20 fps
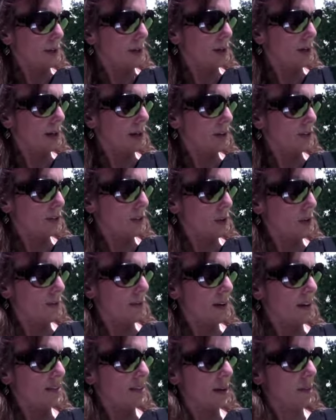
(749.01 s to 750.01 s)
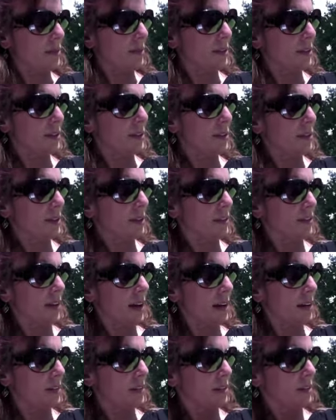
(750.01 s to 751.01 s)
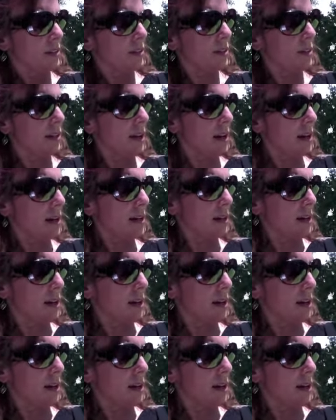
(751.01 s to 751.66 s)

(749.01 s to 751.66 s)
Okay, so if I substitute these values into that